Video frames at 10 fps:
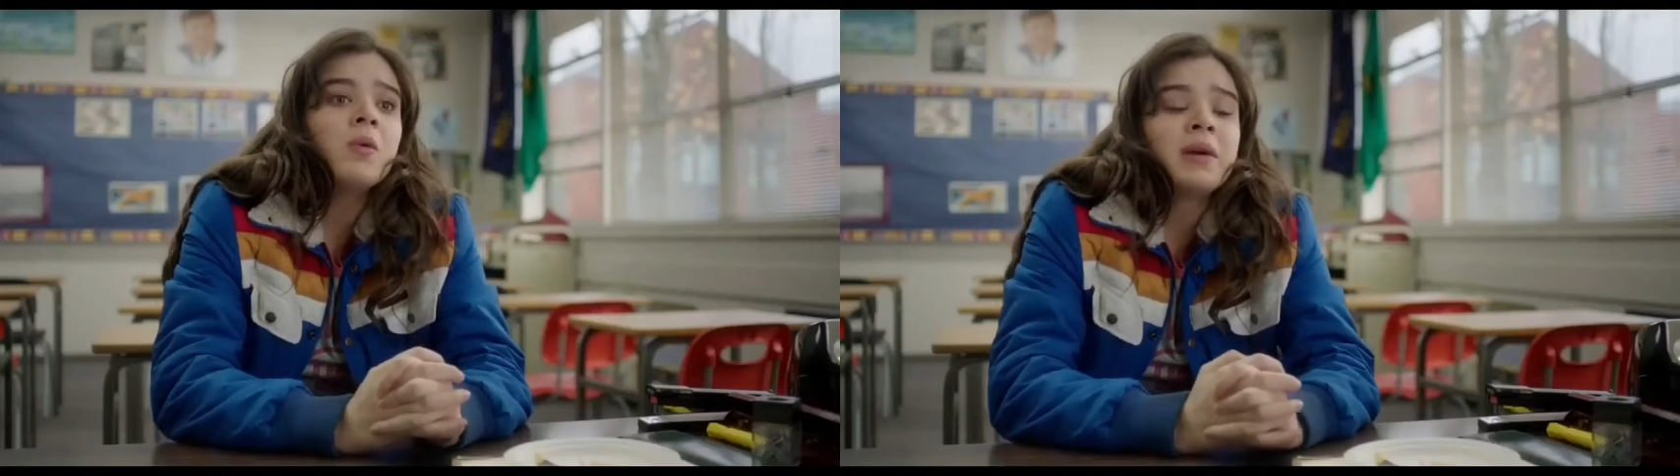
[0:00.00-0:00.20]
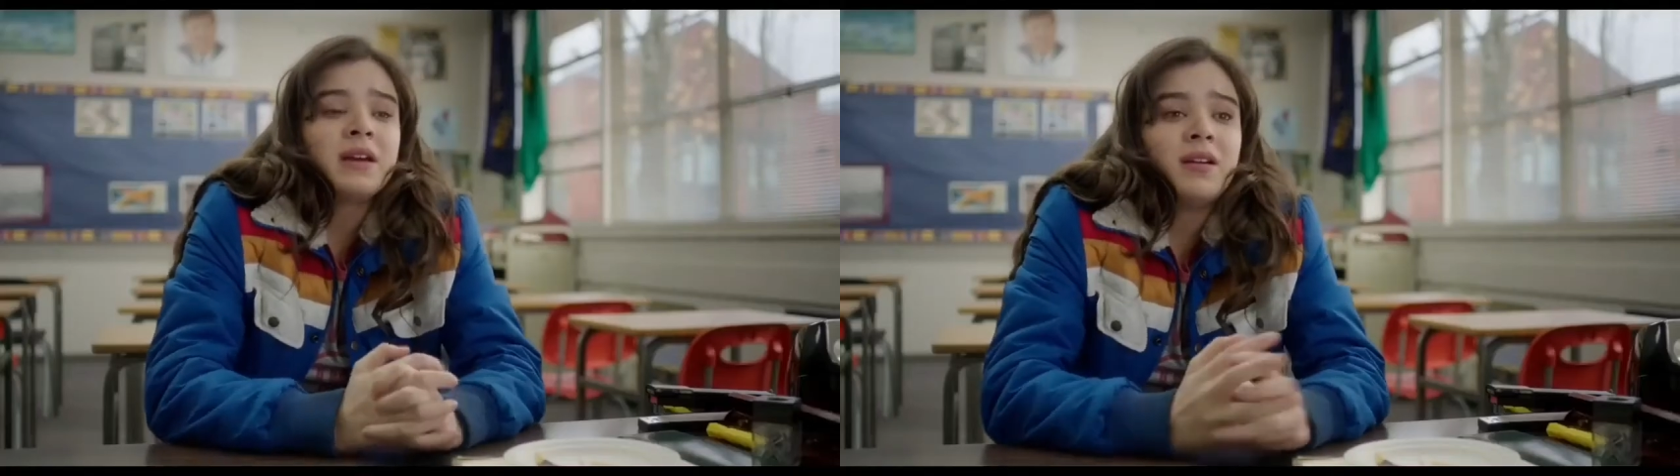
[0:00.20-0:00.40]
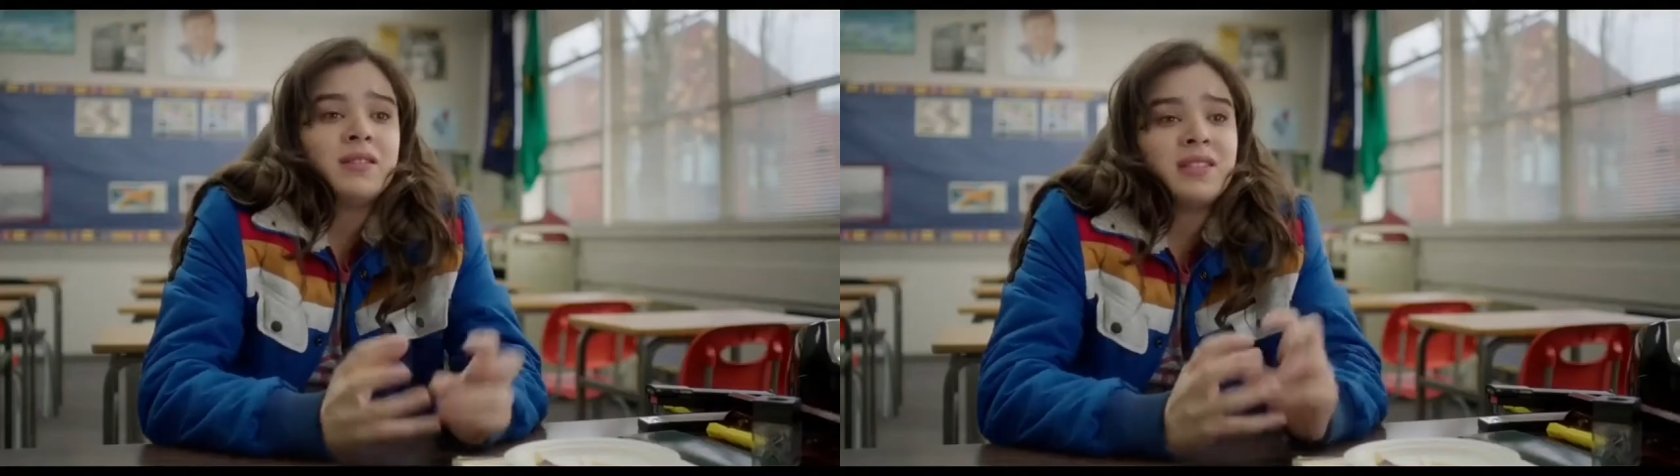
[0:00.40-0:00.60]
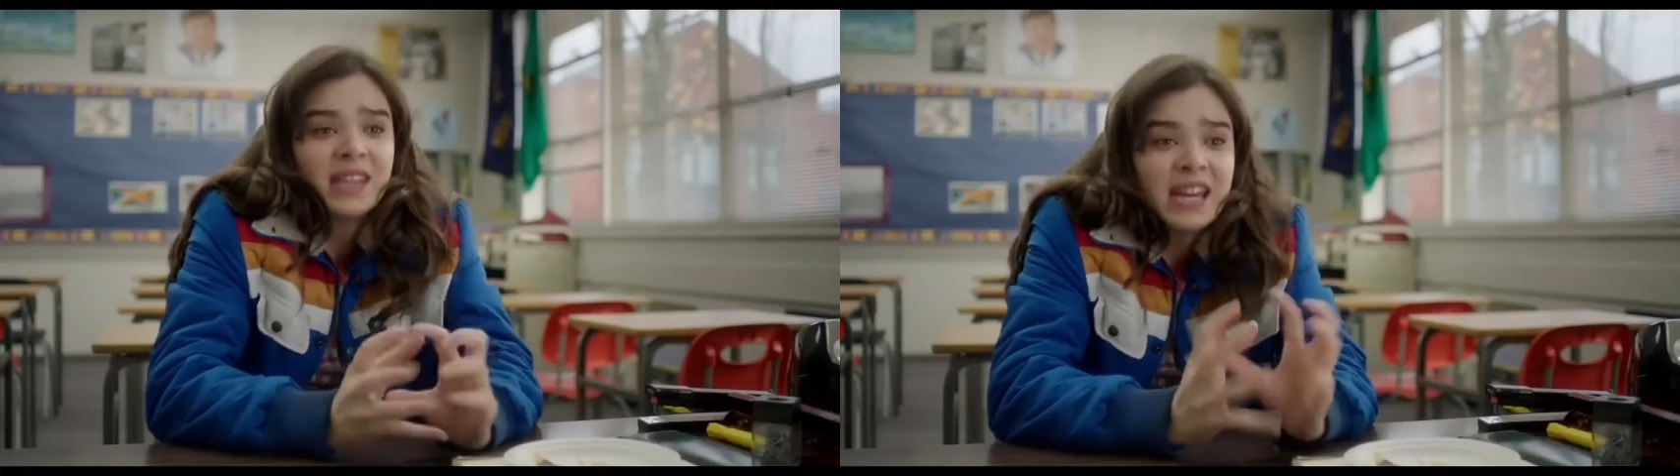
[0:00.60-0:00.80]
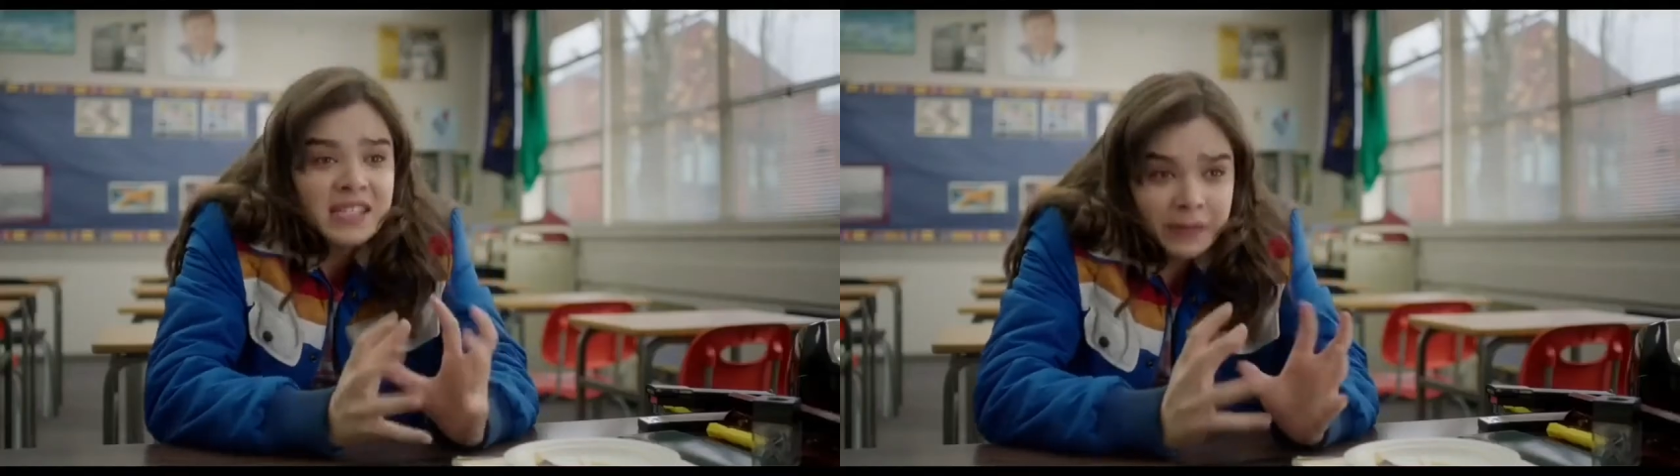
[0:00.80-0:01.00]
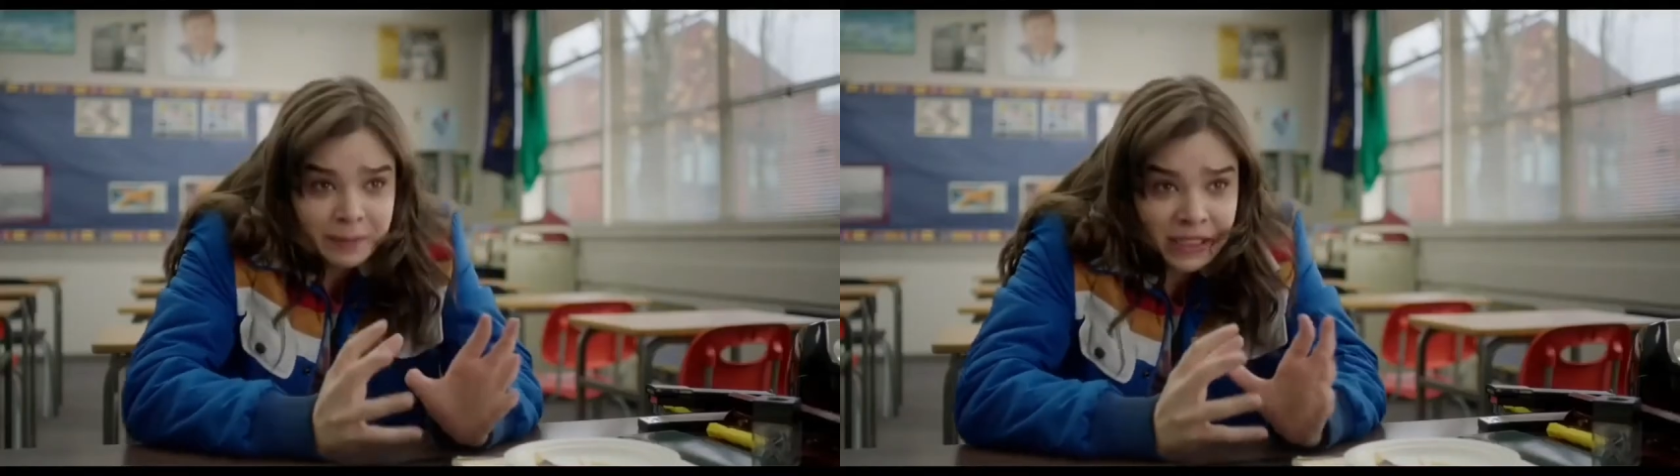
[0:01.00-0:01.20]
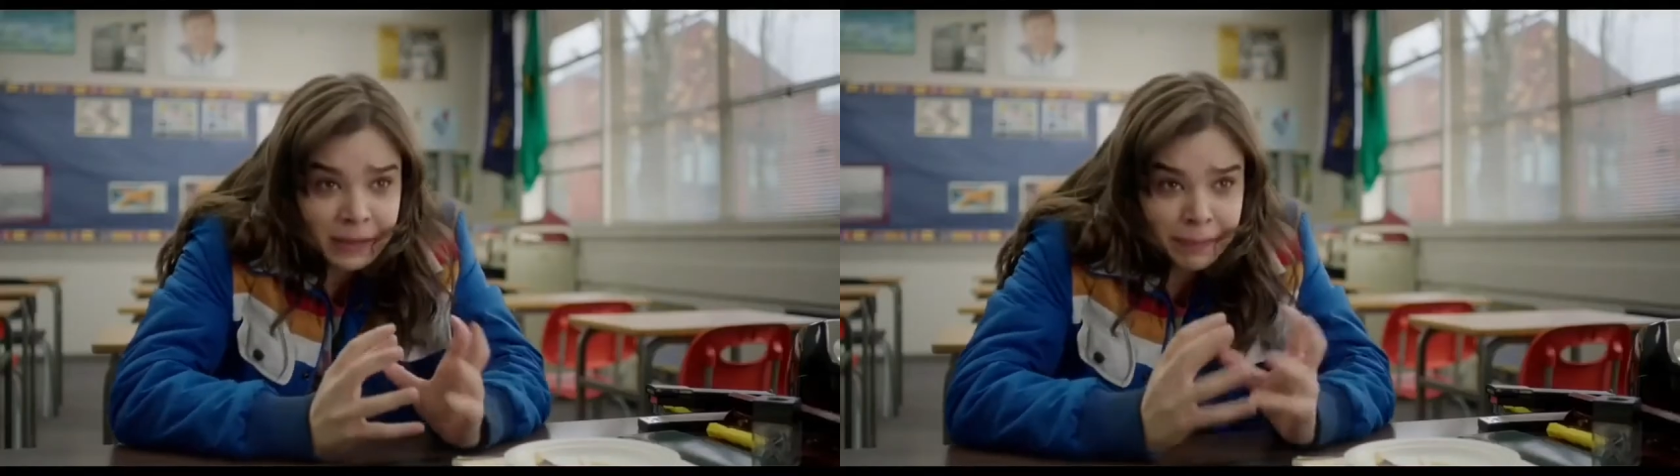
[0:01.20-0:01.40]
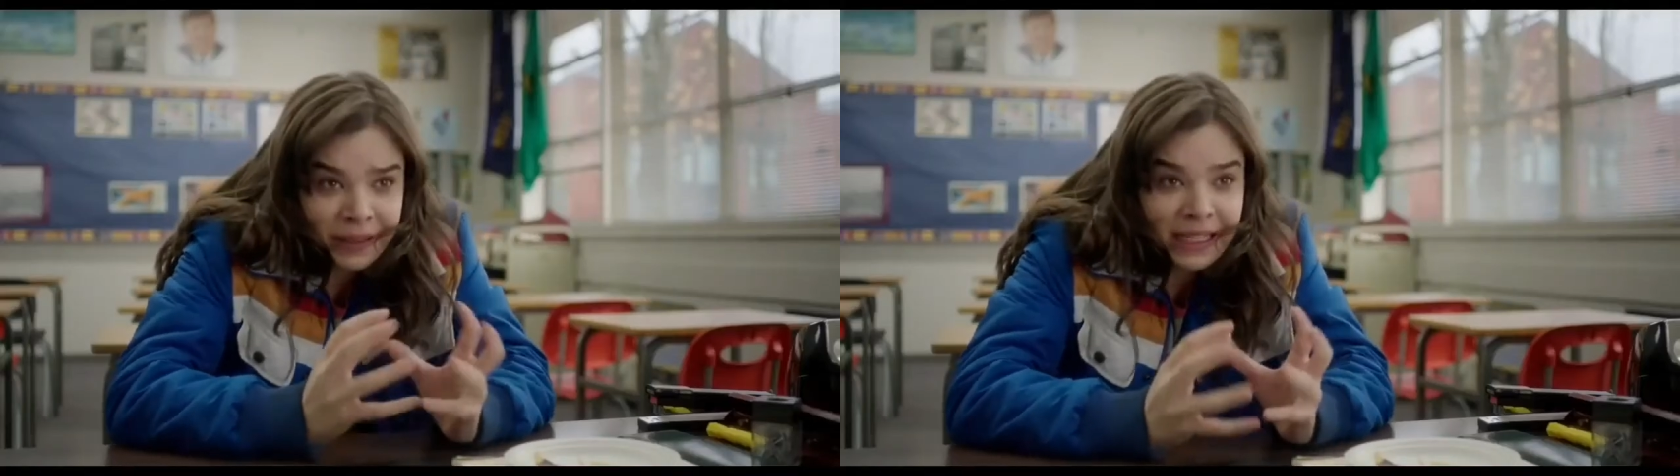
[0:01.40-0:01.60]
Oh my God, say
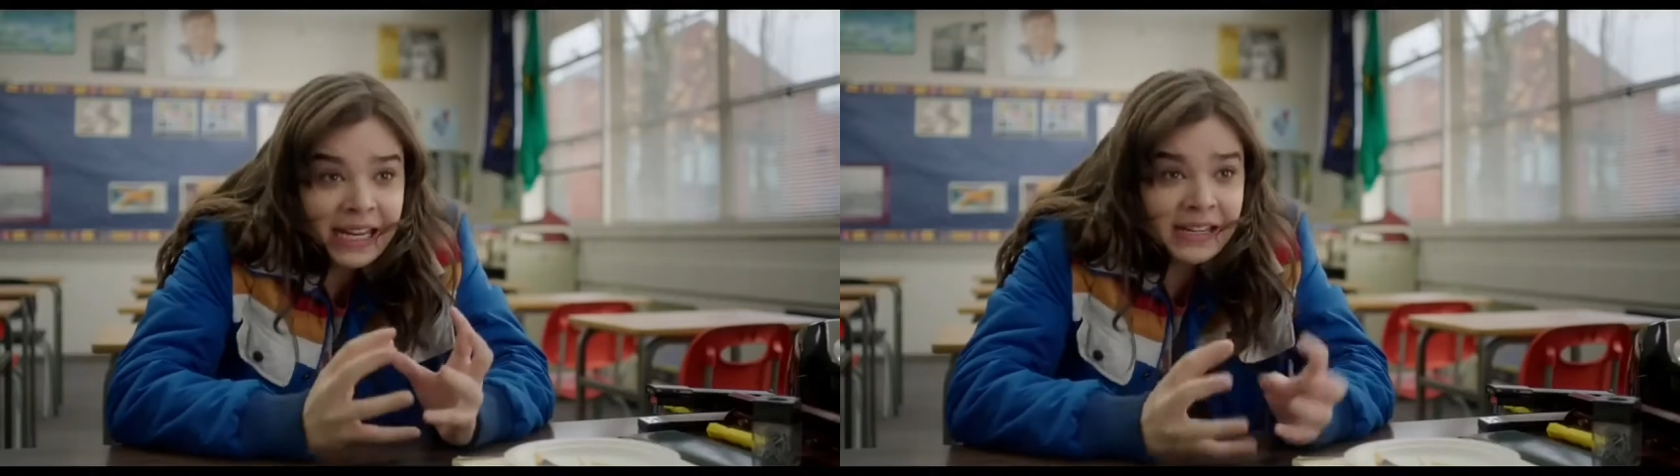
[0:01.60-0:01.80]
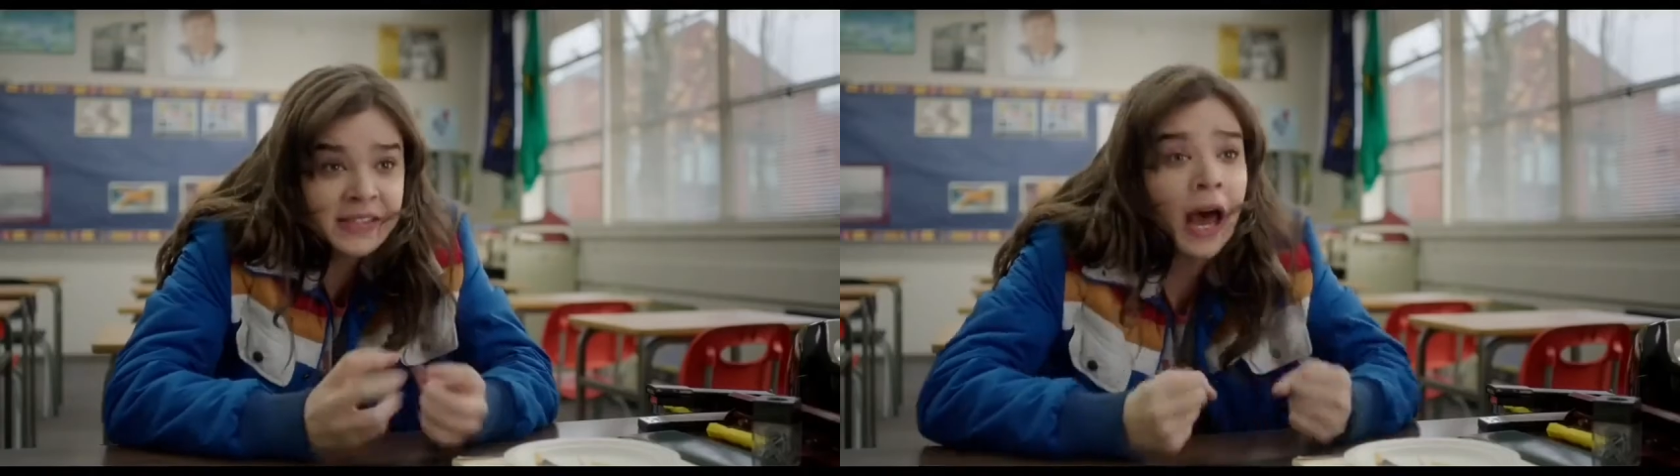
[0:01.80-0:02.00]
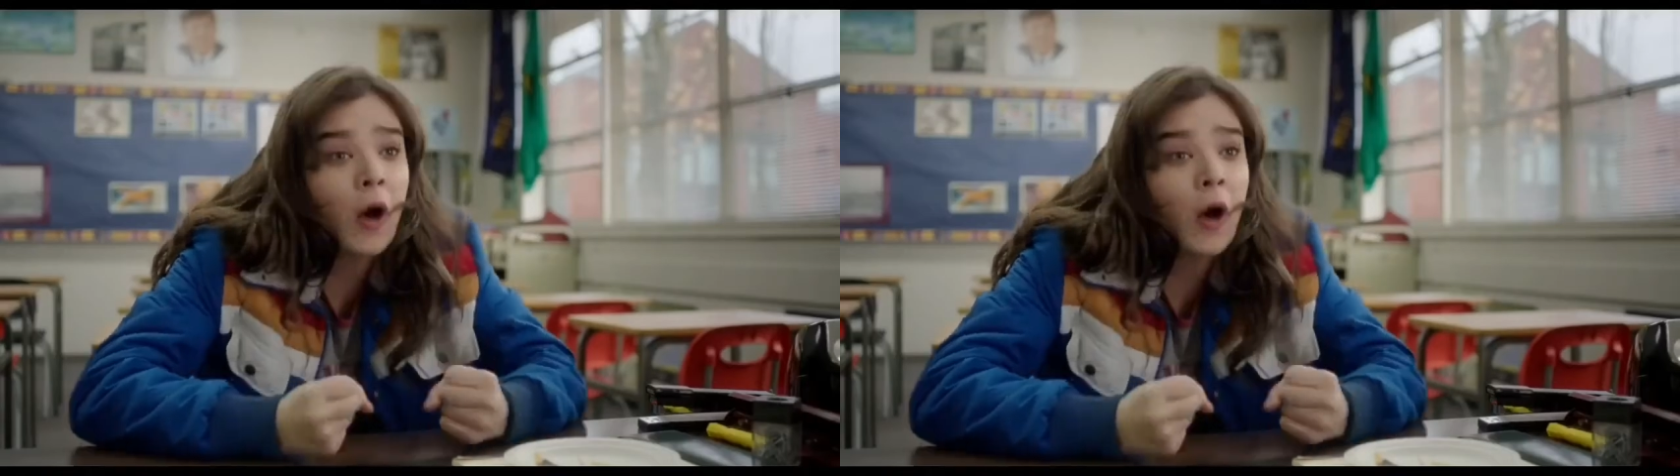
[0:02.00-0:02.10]
something, please